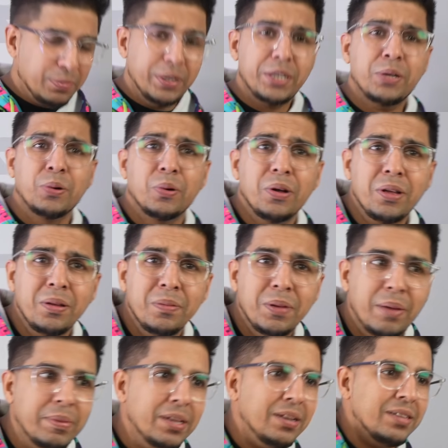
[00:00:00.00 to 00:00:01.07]
pretty cool.
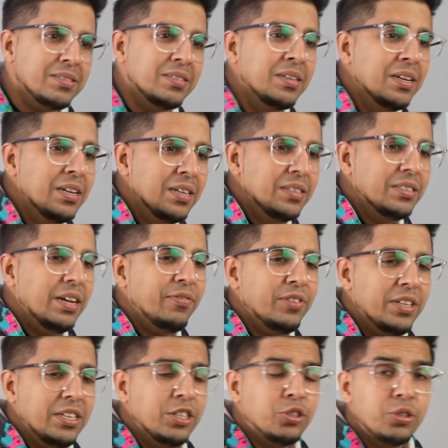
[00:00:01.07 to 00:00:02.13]
I mean, that's
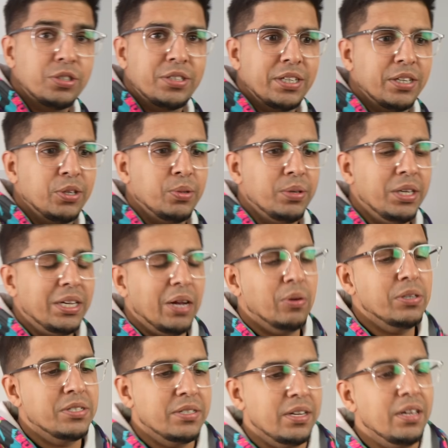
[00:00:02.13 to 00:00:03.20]
definitely interesting and unique, I
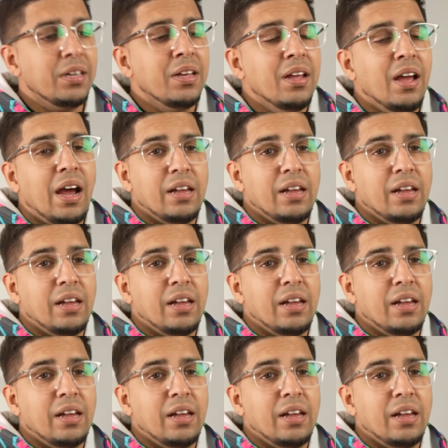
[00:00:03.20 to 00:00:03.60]
would say.